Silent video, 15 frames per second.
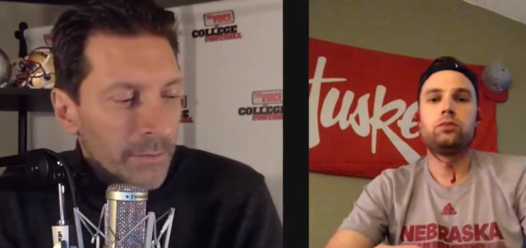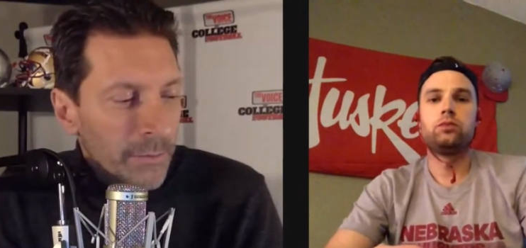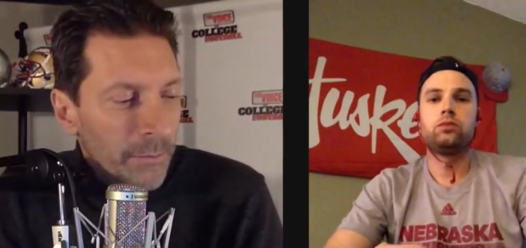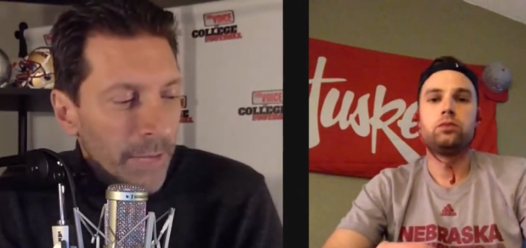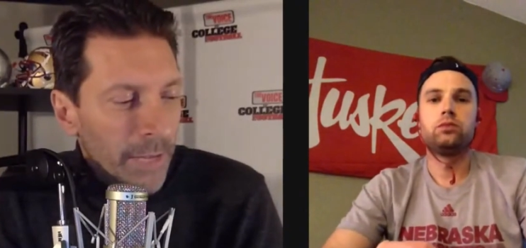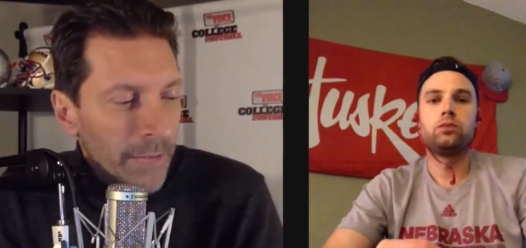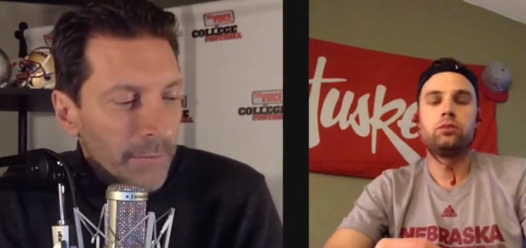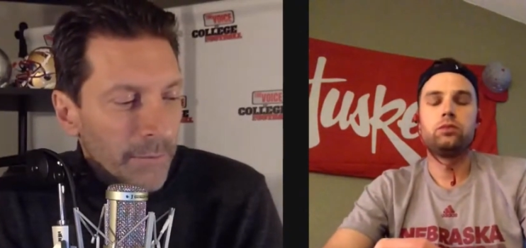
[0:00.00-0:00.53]
Speaker 1: from the
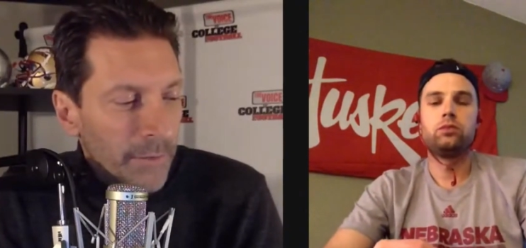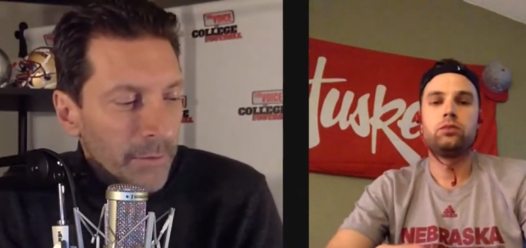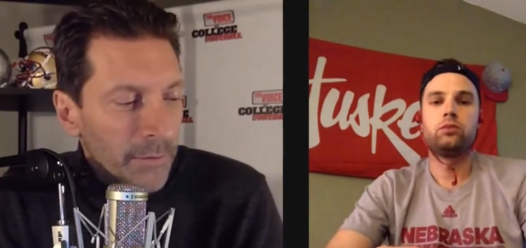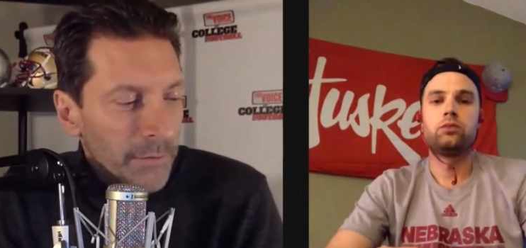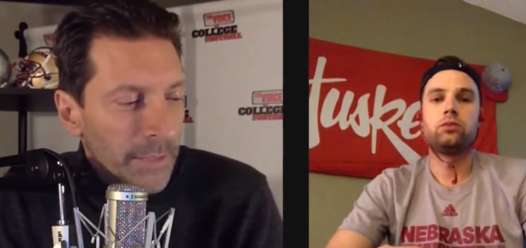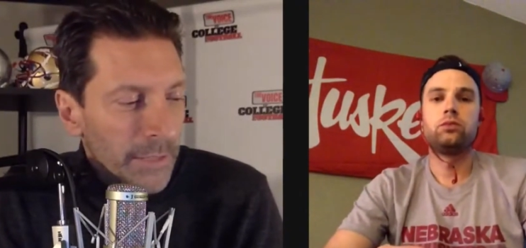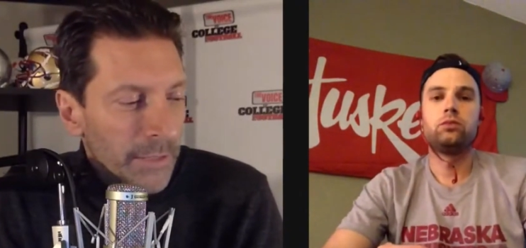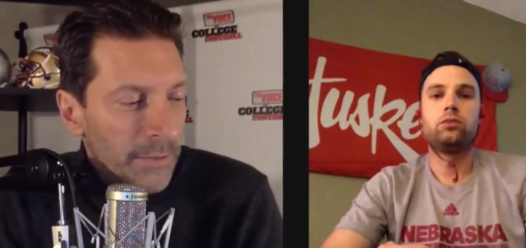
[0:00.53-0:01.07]

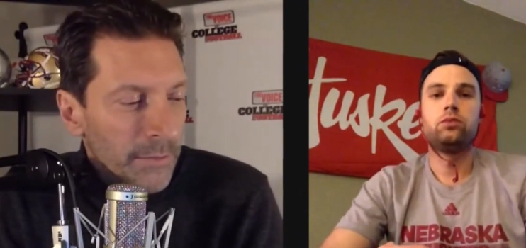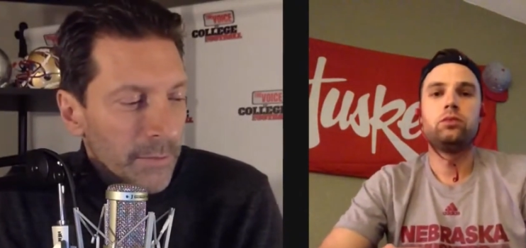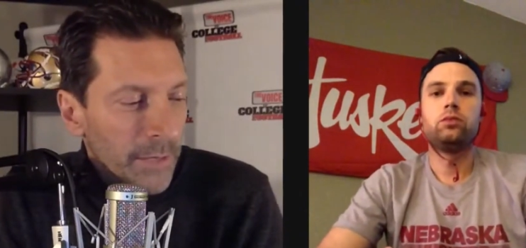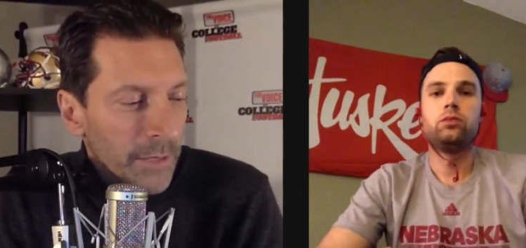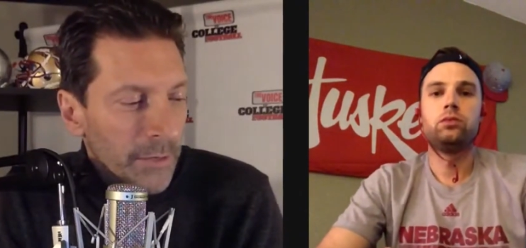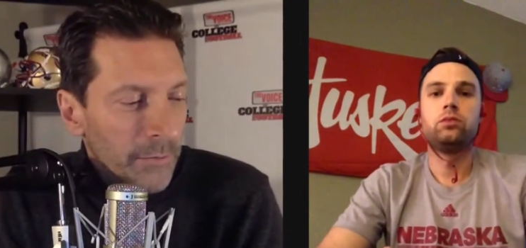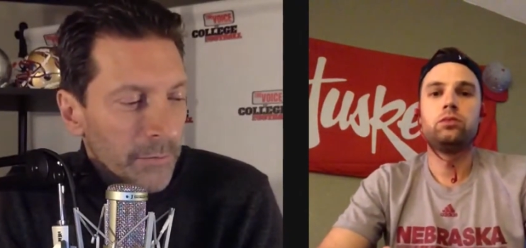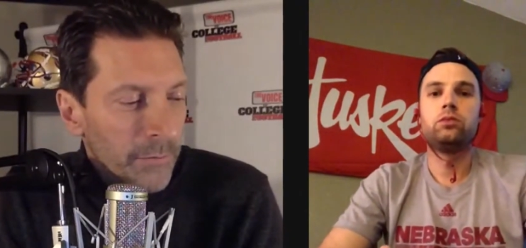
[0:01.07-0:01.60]
backfield
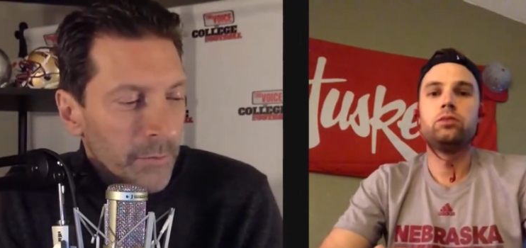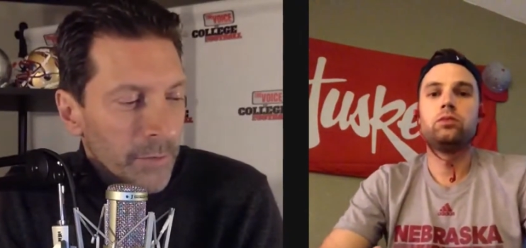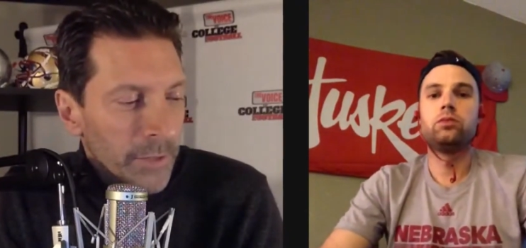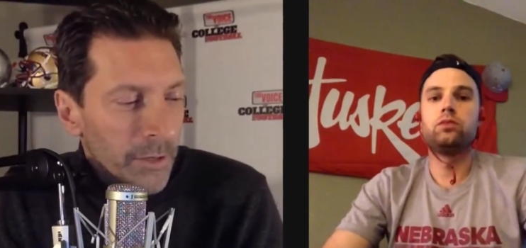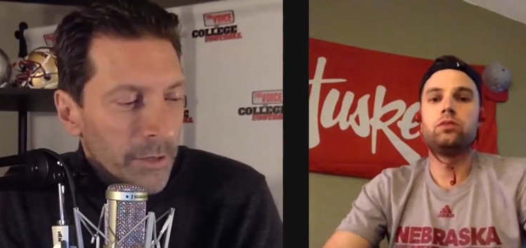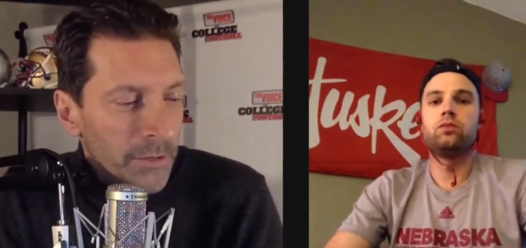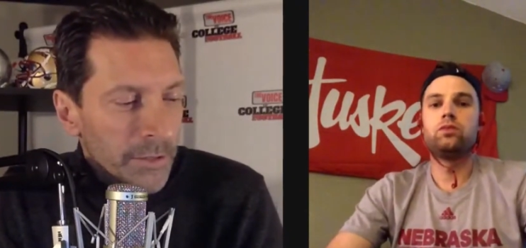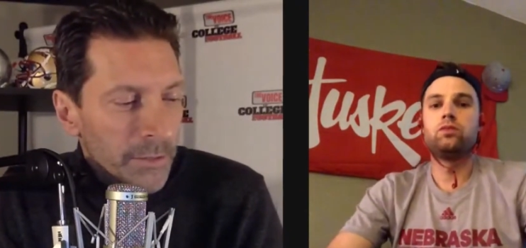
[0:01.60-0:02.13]
340
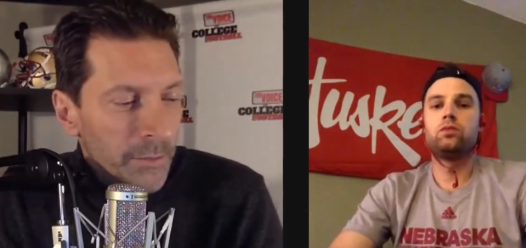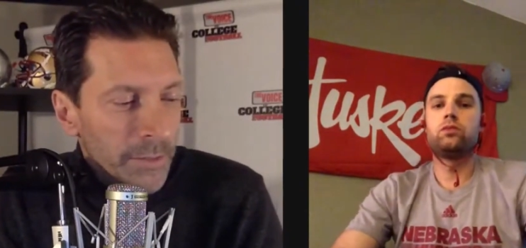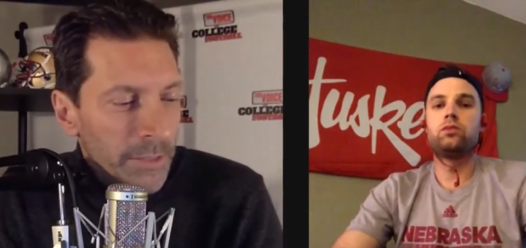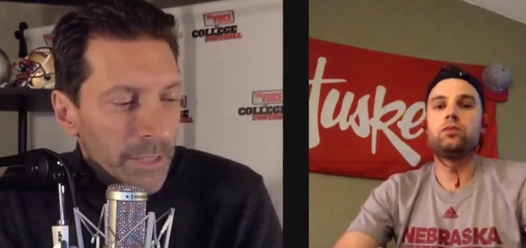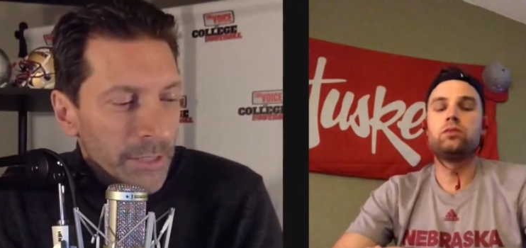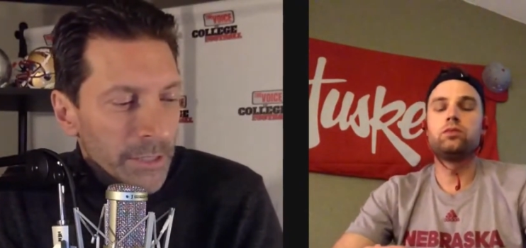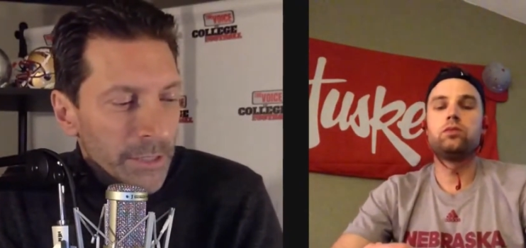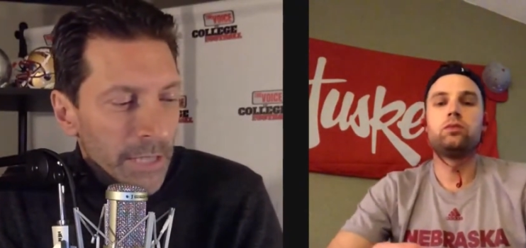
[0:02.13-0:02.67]
yards, three
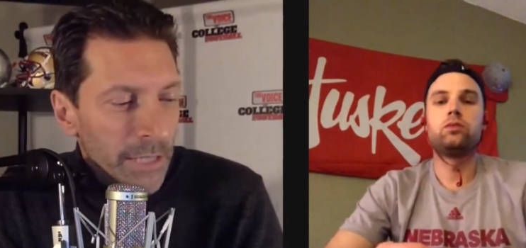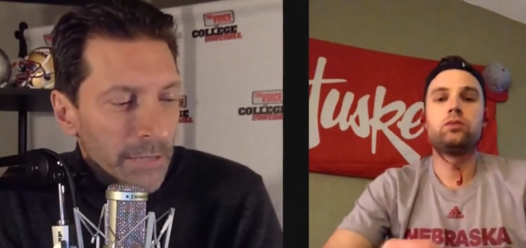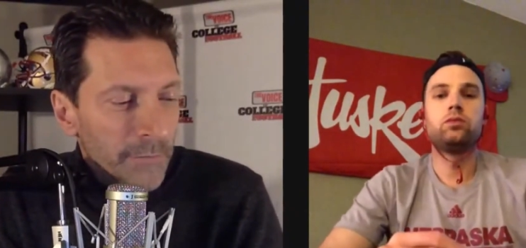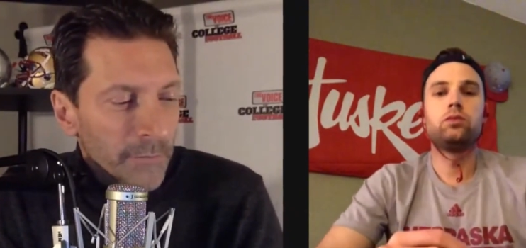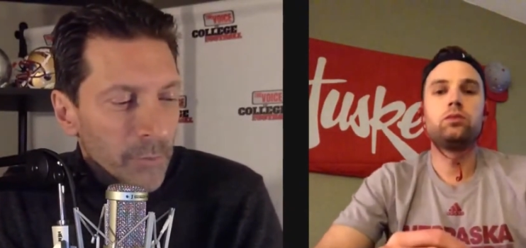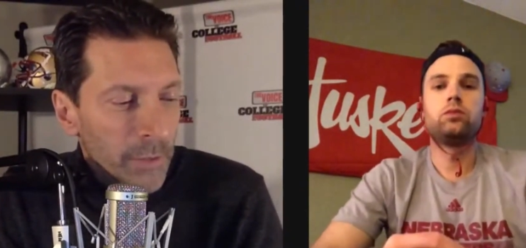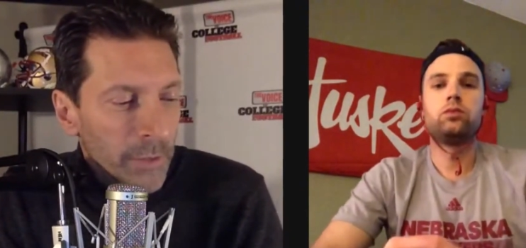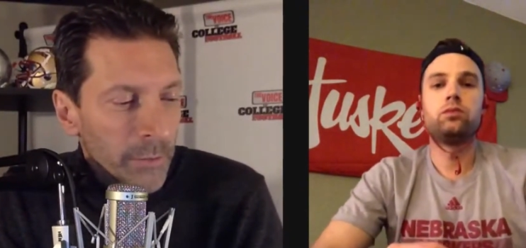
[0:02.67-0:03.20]
touchdowns,
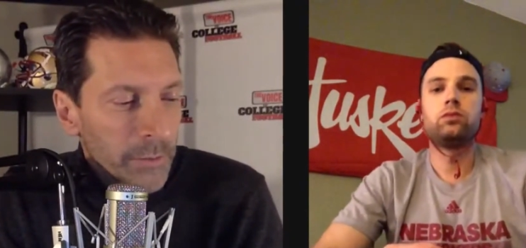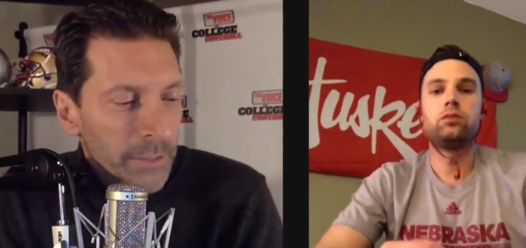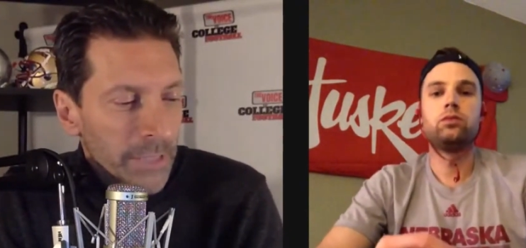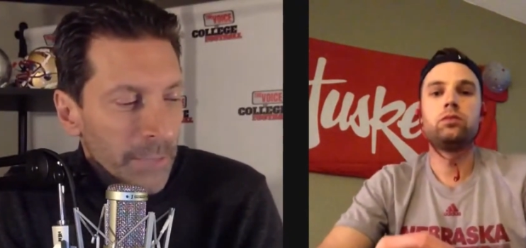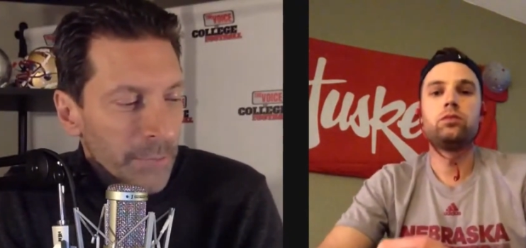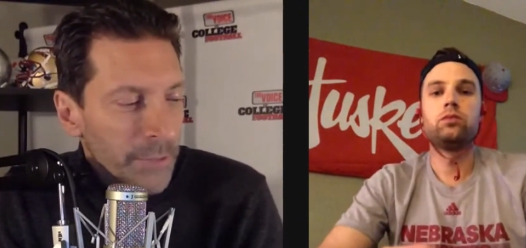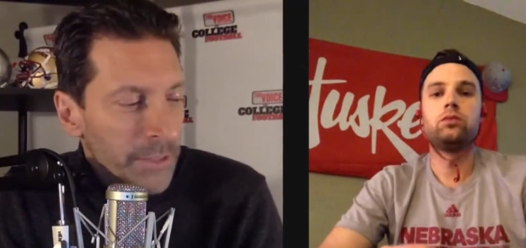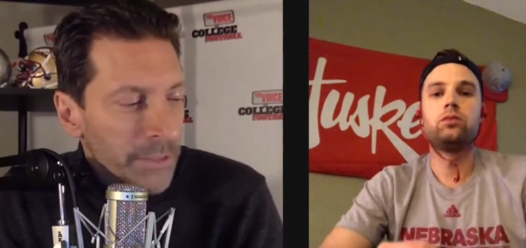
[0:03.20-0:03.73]
40
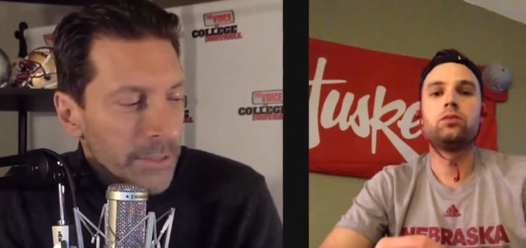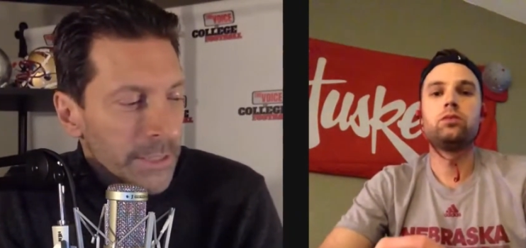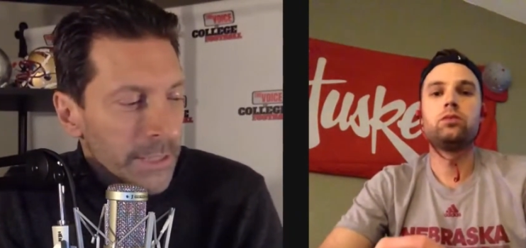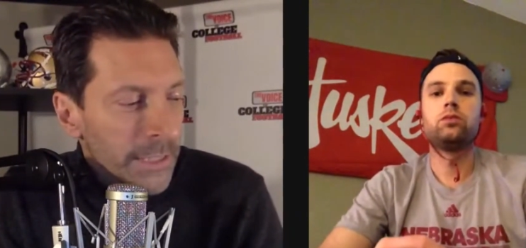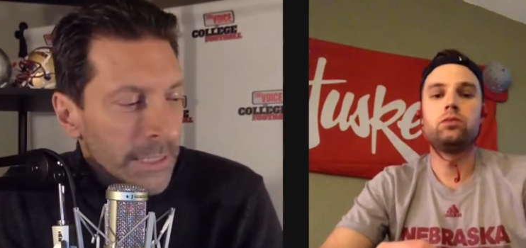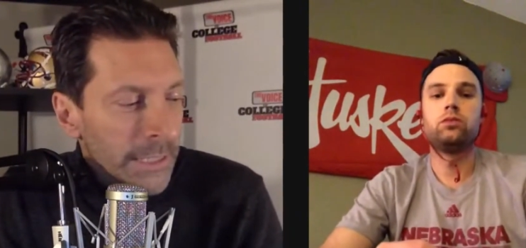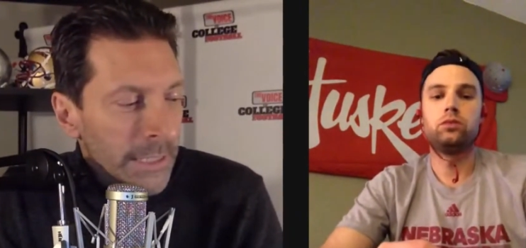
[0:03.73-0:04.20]
receptions.